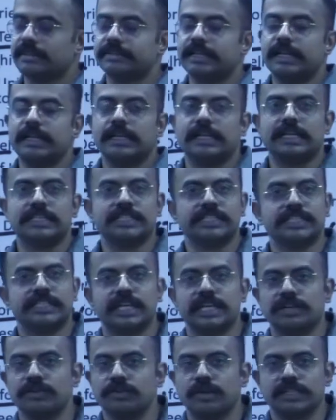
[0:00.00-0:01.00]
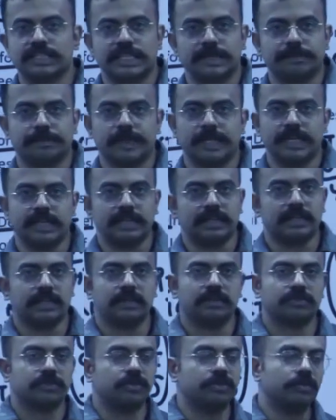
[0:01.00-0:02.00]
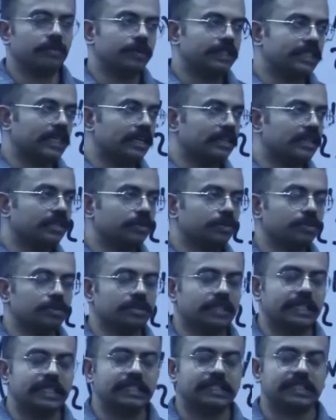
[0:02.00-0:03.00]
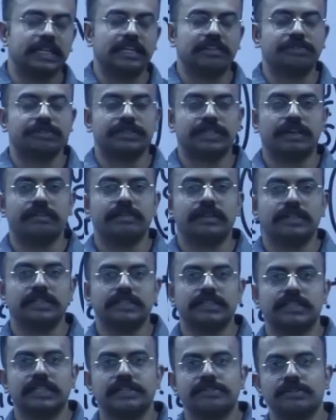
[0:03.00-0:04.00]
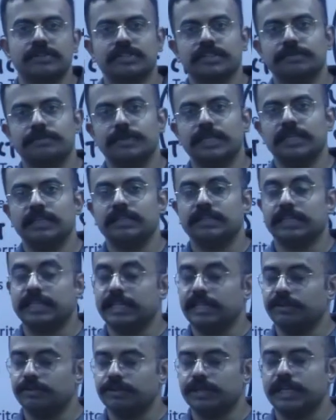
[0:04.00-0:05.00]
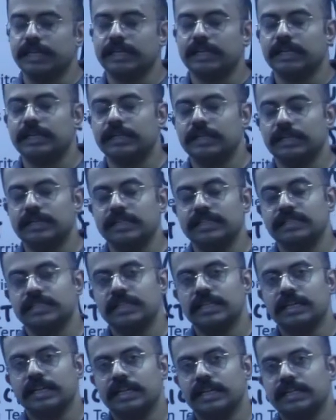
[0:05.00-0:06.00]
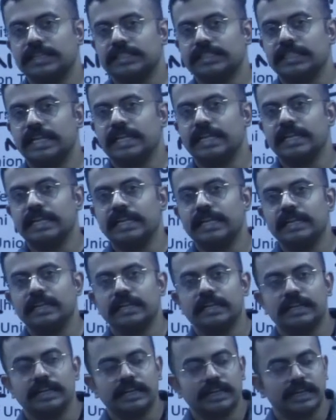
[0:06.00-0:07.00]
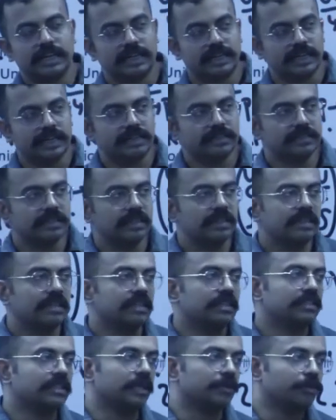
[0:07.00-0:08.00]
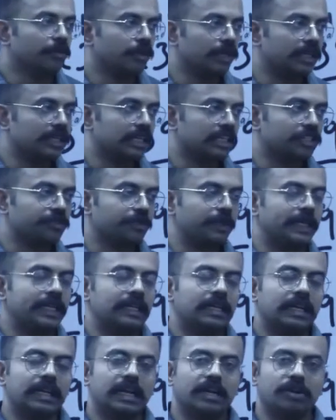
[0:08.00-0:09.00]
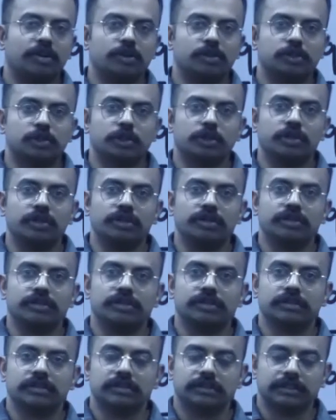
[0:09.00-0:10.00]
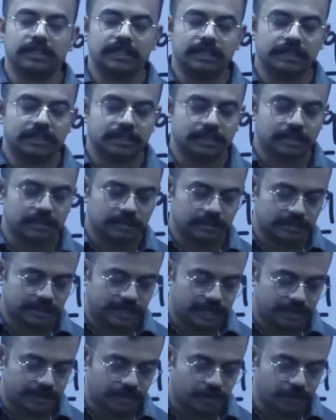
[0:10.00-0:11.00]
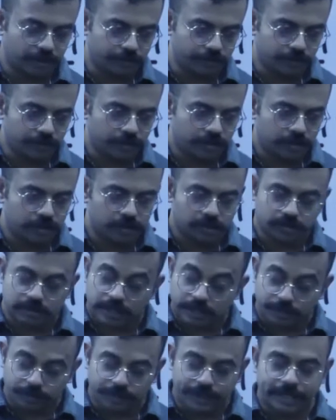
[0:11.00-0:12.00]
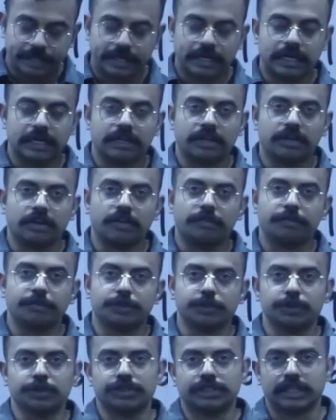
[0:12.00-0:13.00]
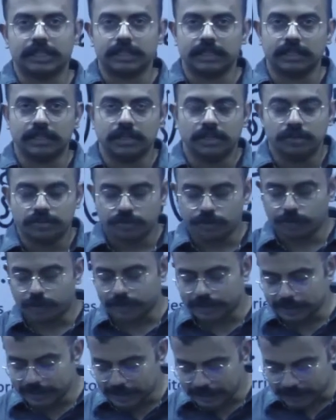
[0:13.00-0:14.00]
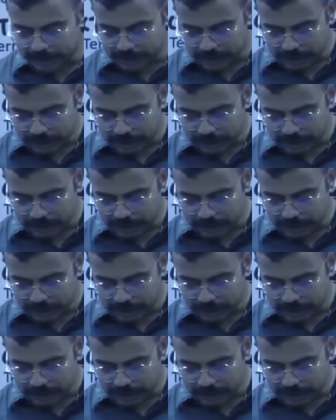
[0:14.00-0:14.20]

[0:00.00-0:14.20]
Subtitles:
has a legislative assembly. So, which are the three states which have legislative assembly? 3 union territories. It is Delhi, it is Jammu and Kashmir, and also the state of the union territory of Puducherry. So, what is the